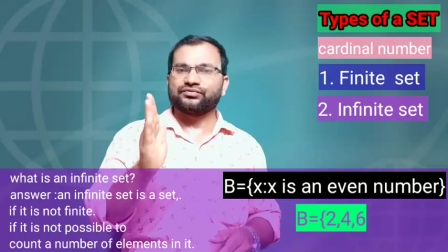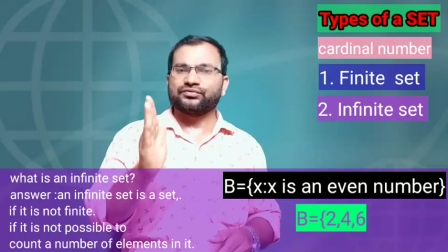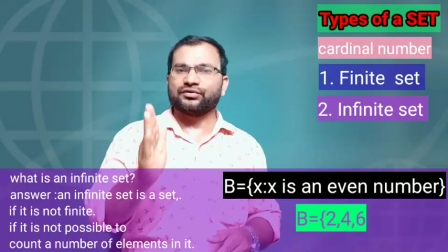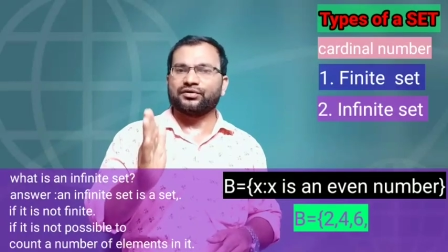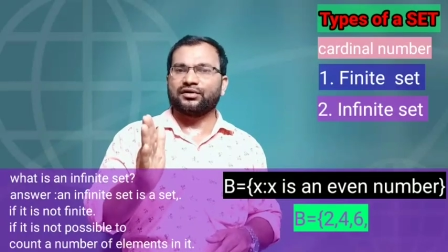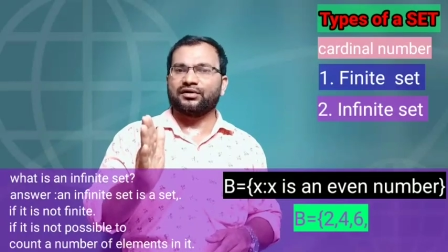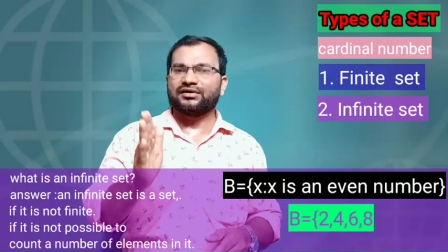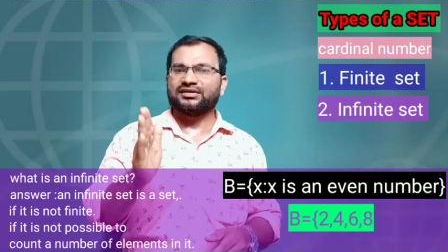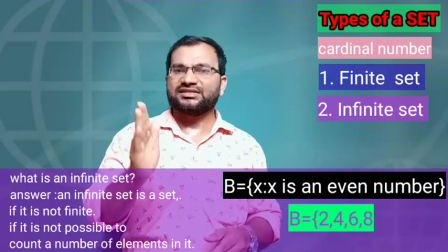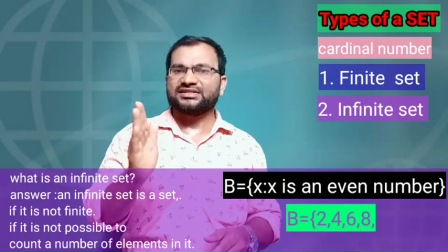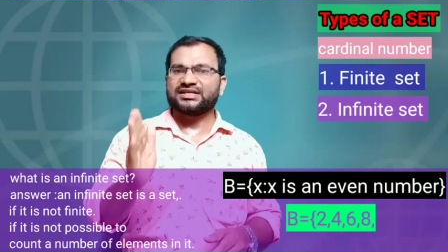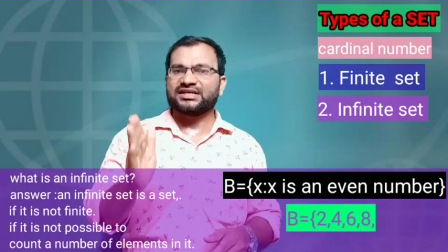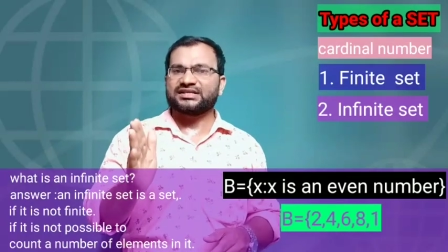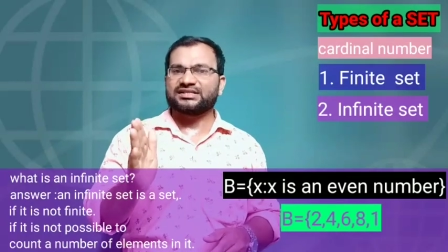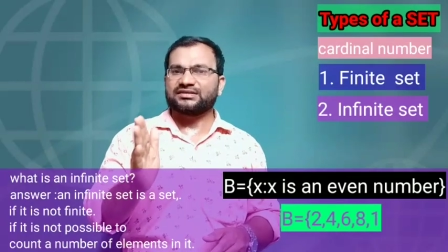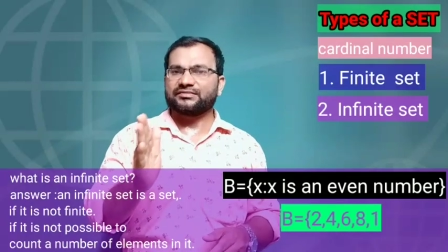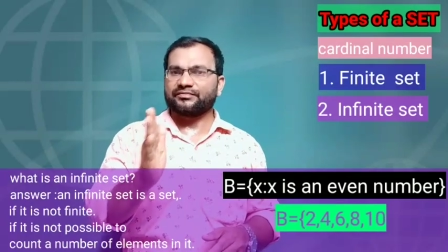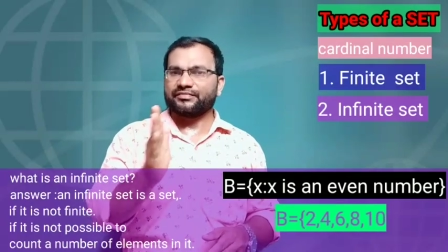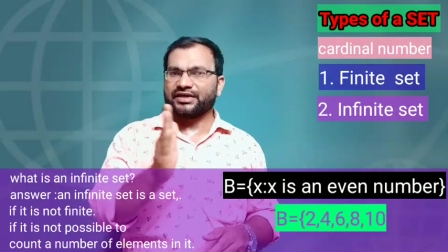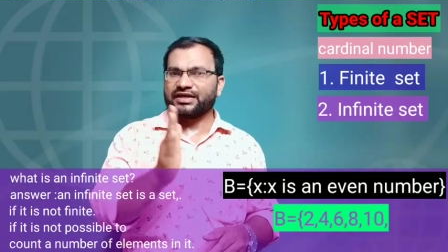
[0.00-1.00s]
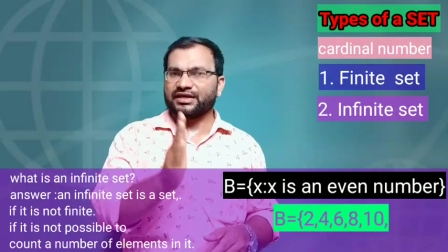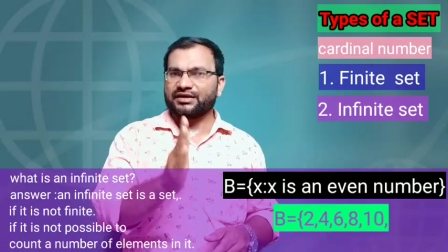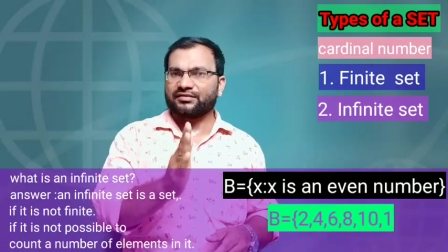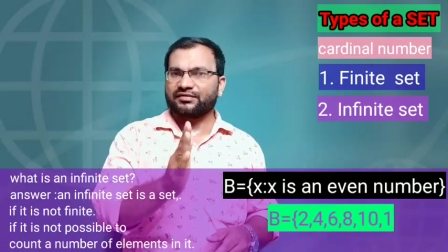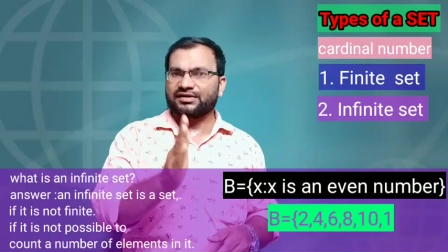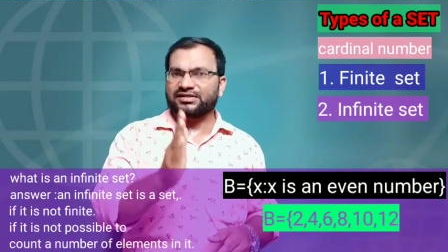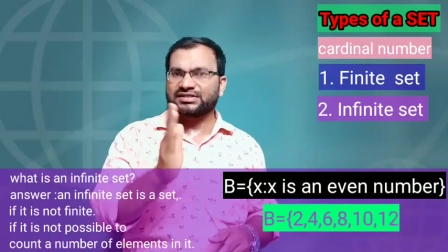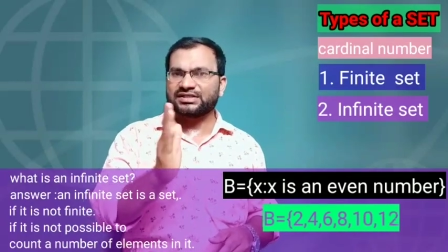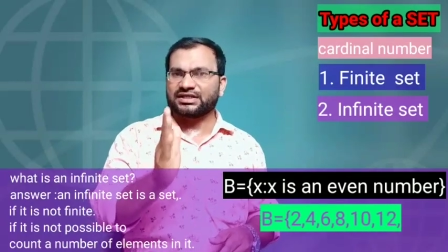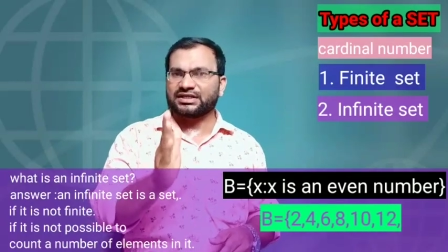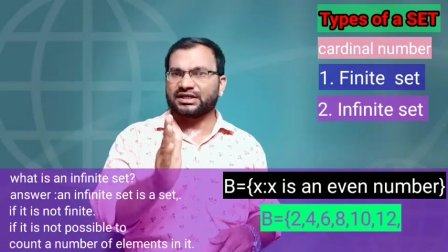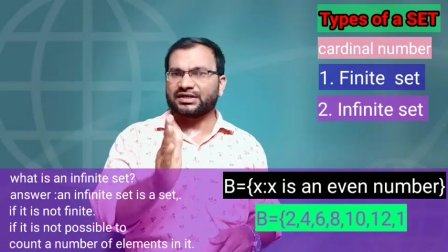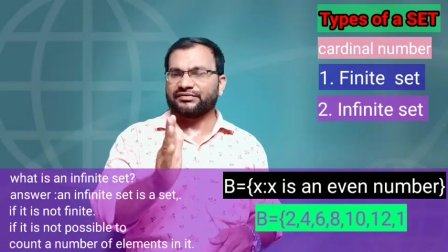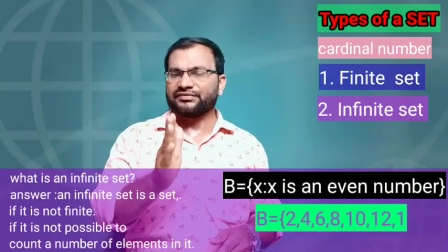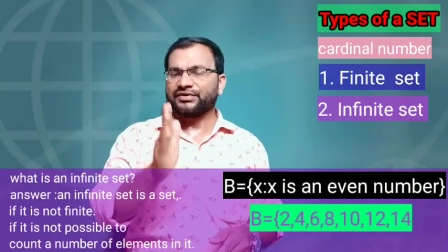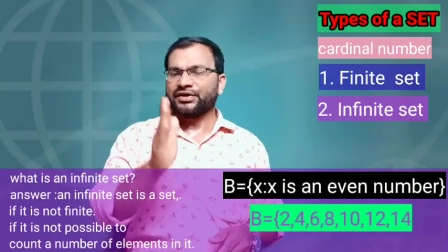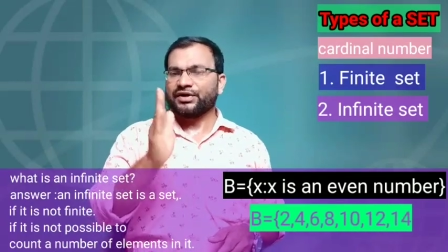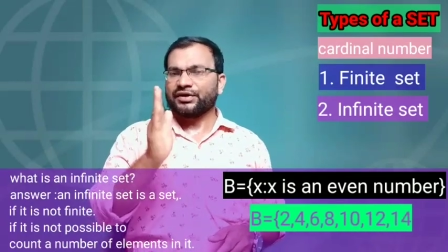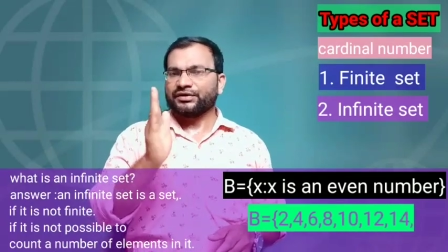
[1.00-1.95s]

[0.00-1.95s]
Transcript: 4, 6, B equal set of